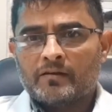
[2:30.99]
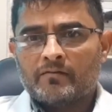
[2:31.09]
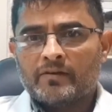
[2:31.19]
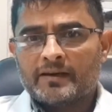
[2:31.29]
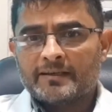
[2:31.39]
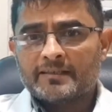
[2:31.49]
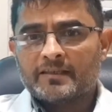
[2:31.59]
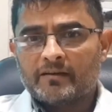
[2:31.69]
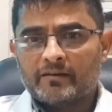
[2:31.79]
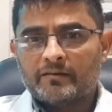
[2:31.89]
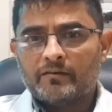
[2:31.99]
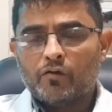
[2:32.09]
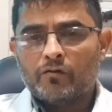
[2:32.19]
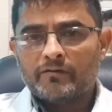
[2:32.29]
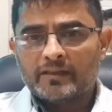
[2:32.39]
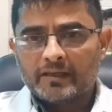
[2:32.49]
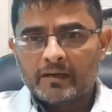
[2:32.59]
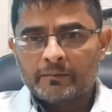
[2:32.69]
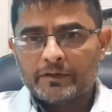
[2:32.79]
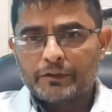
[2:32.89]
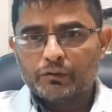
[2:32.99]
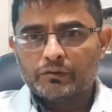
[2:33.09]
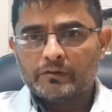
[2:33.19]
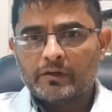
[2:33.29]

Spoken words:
where it is covered over with the gum tissues